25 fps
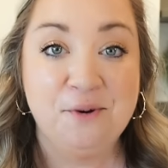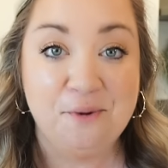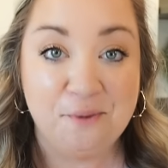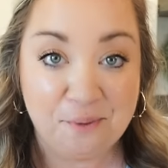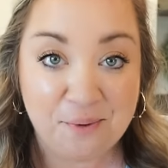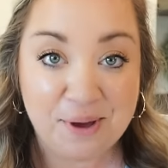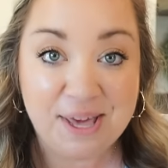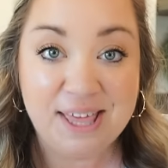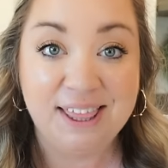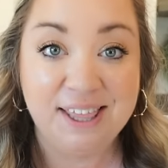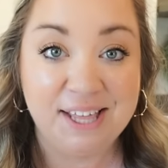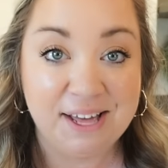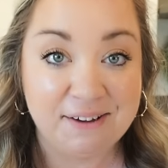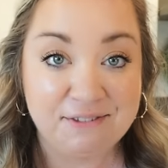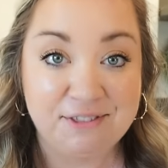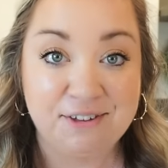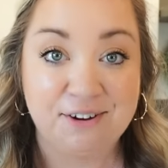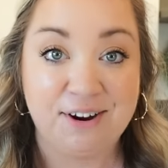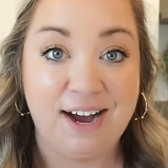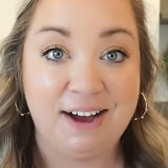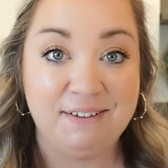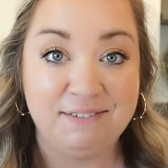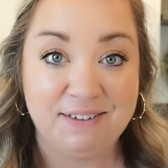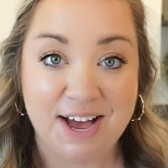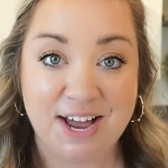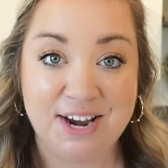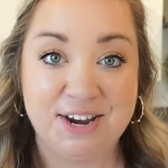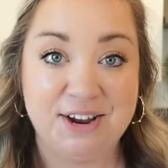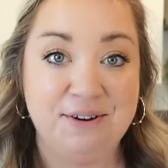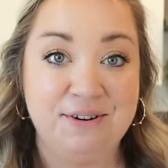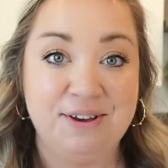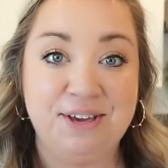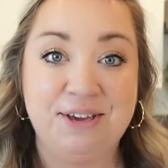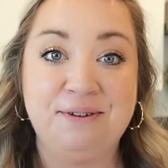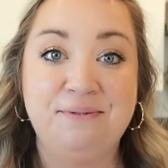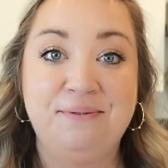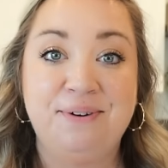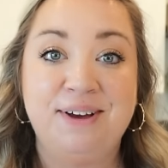We love Thrive. I know
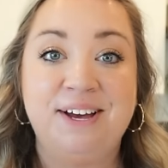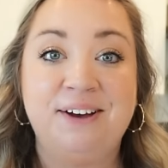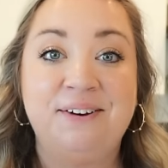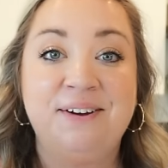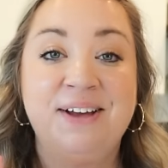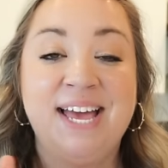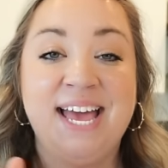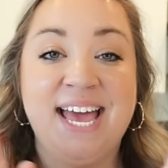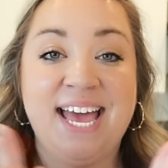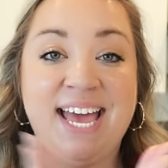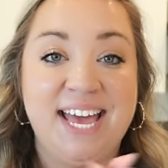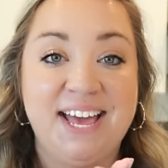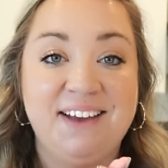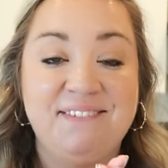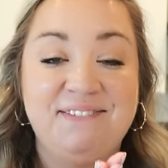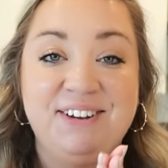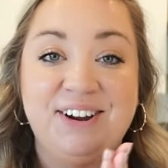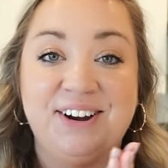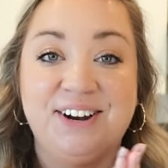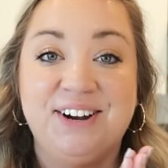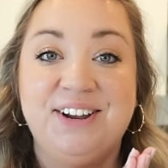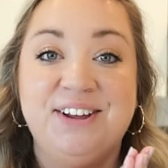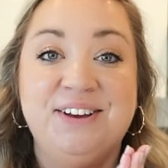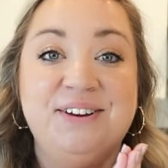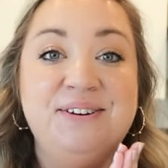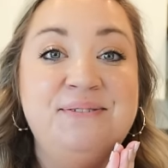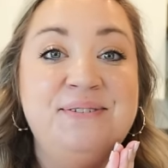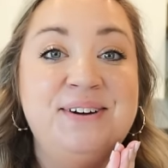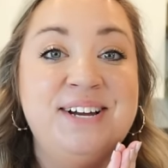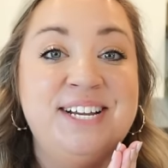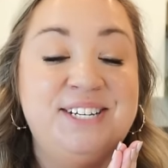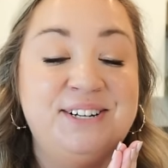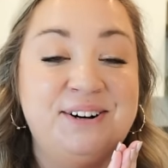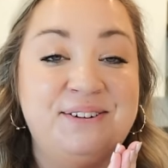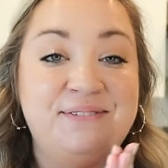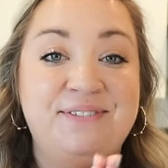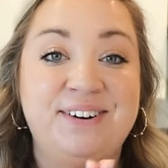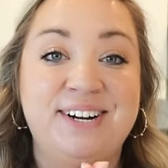you will. If you're new,
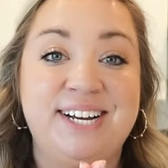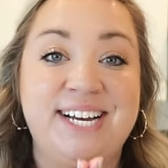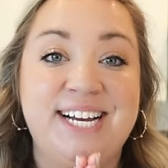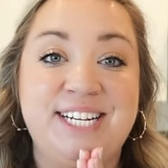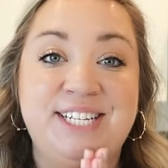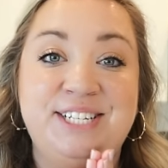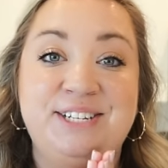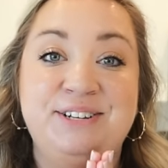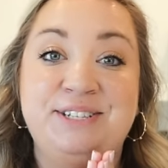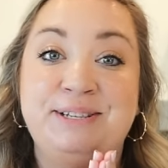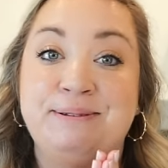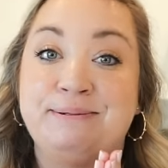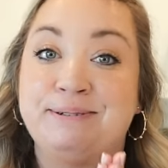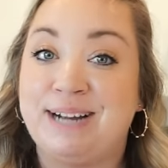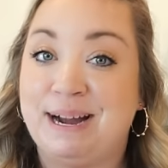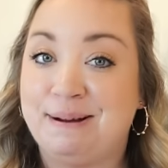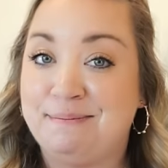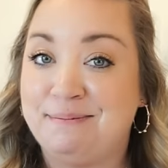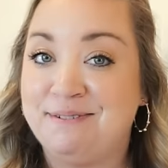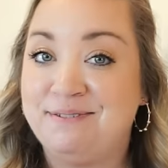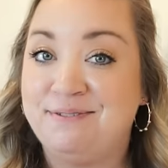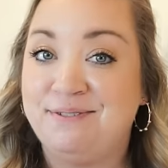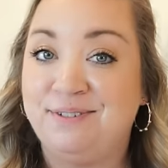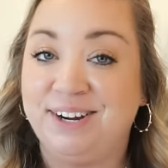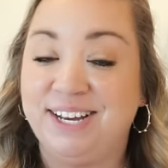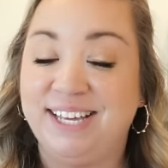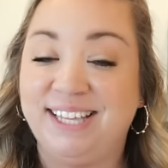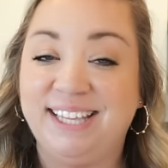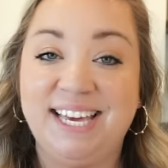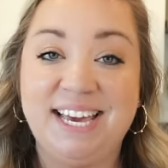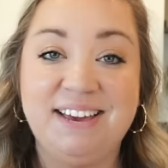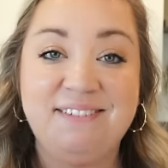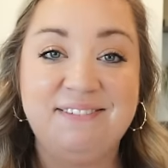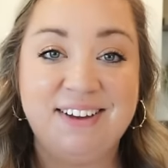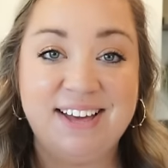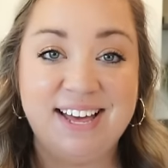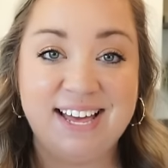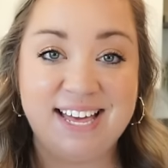don't forget to subscribe before you
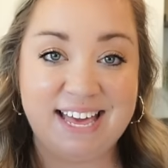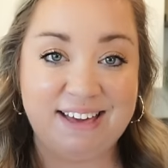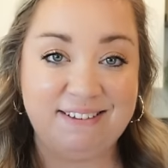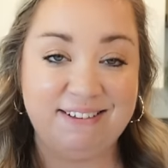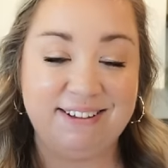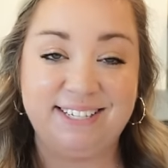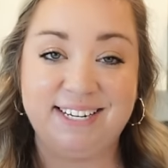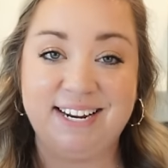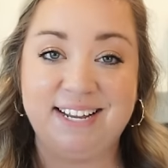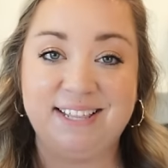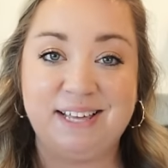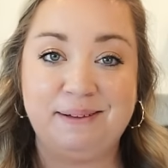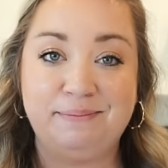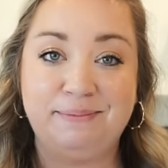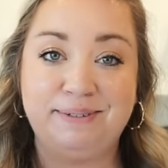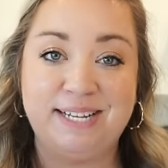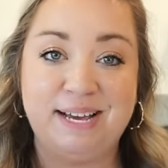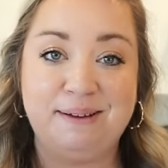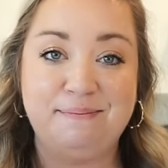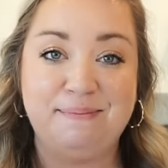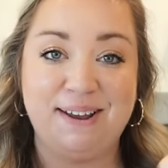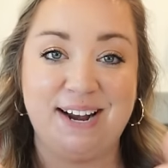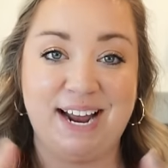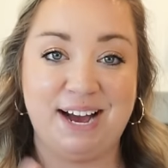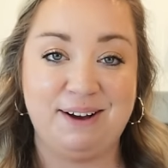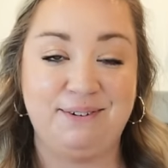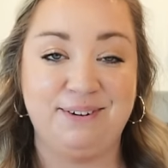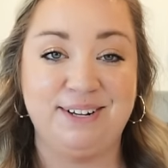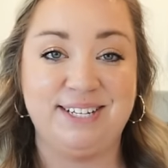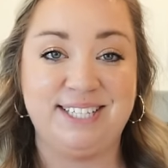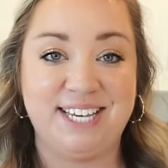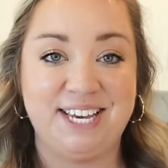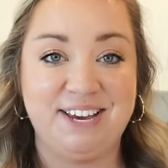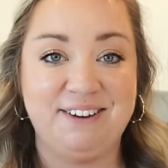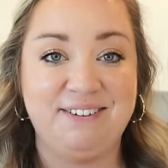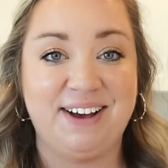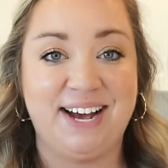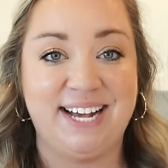leave. Give this one a thumbs up, and I will
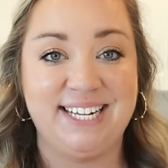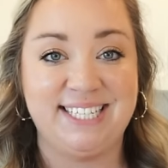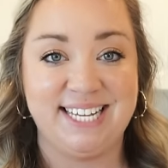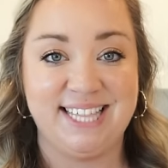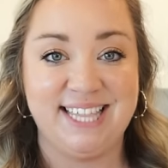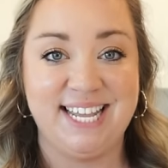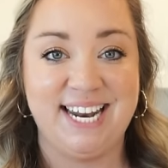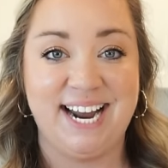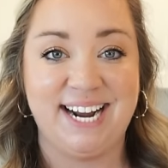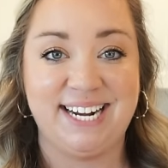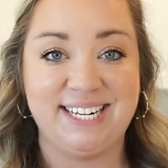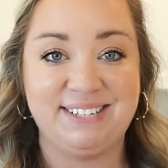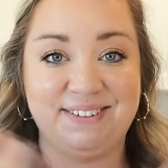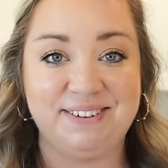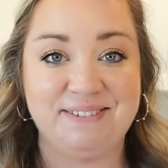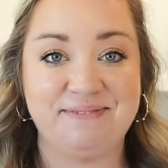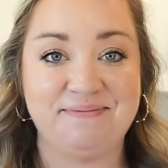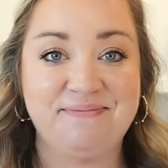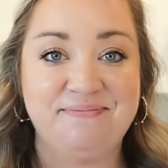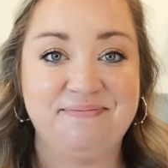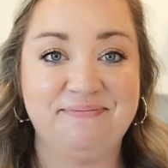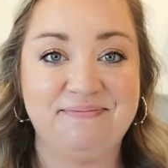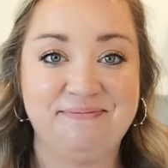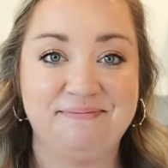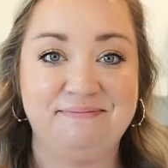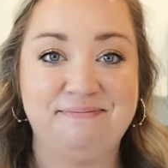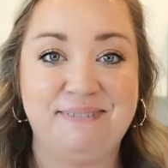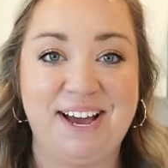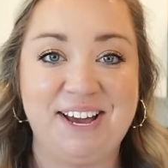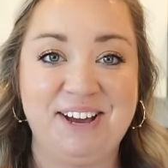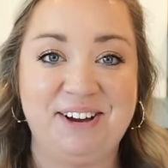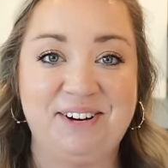see you guys in the next one. Bye,